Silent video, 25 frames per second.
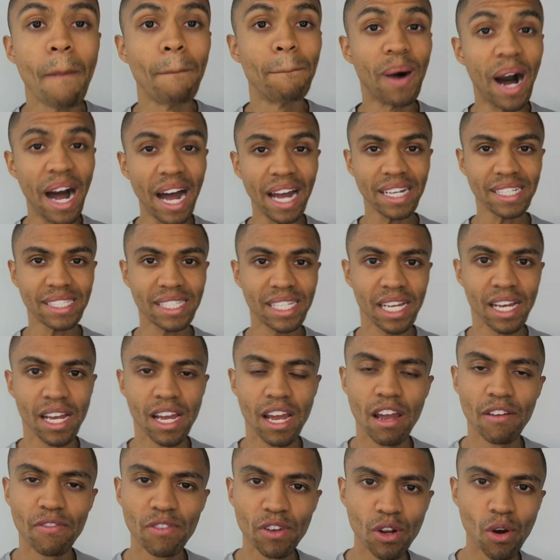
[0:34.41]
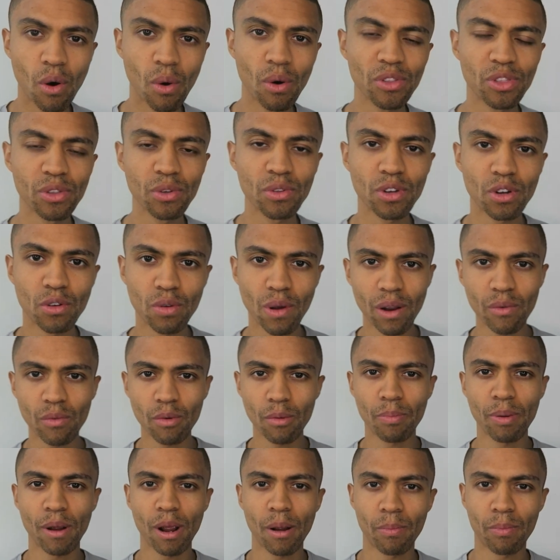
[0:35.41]
But if you're going through the credit
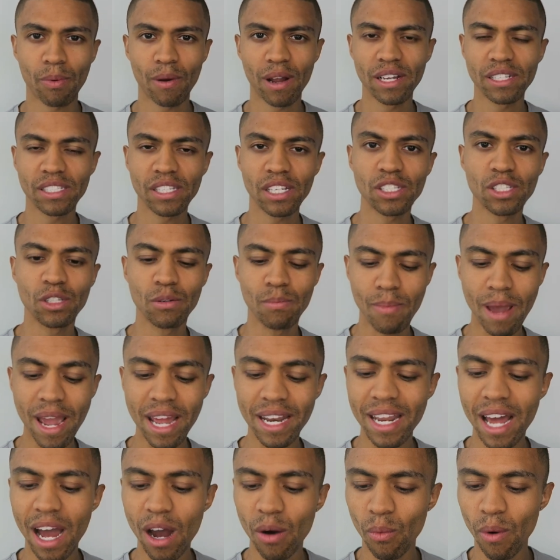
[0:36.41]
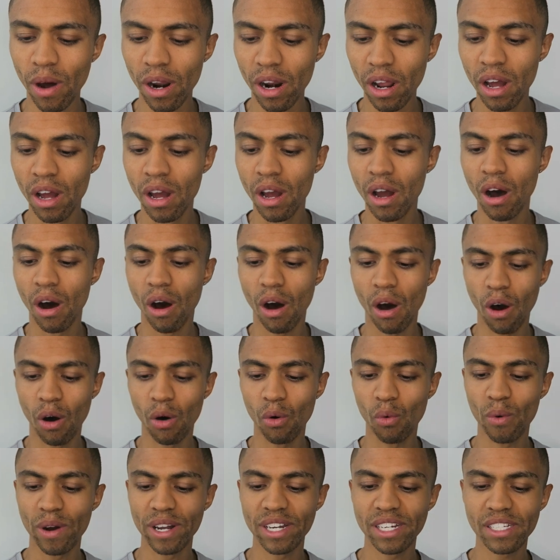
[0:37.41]
repair process, you may not want to
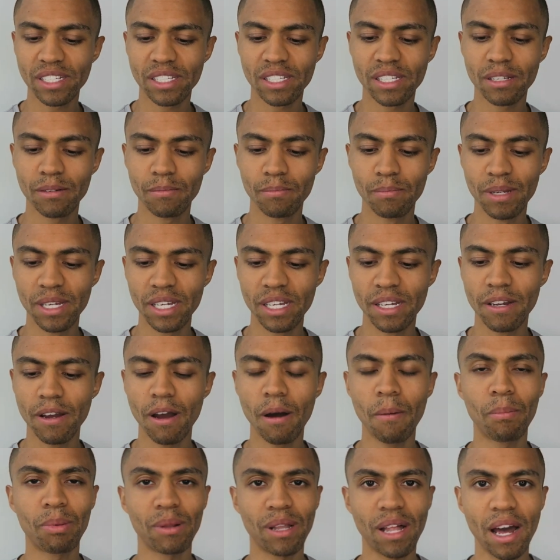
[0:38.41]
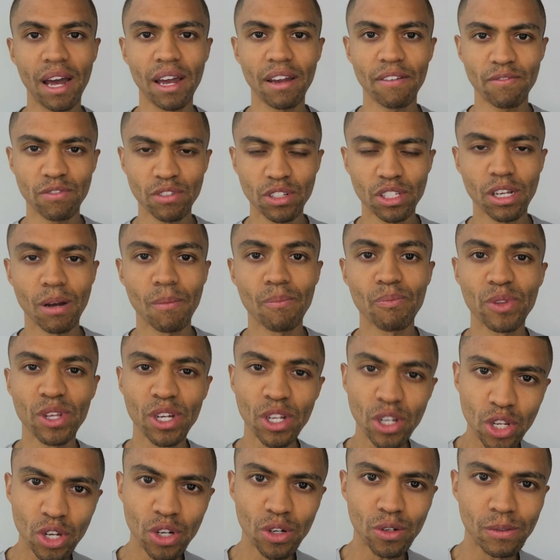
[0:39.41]
always be applying for
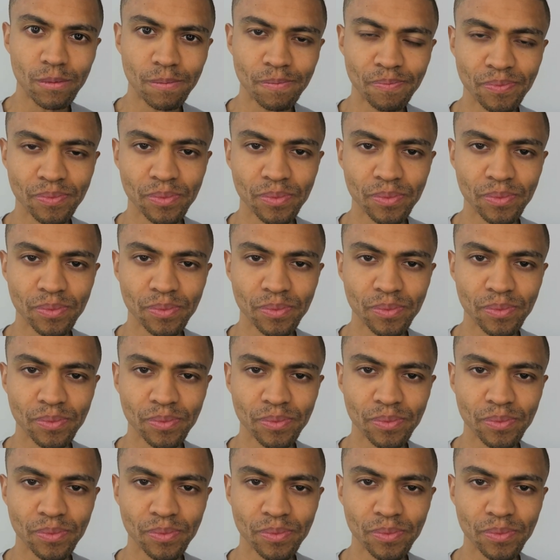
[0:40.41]
something new.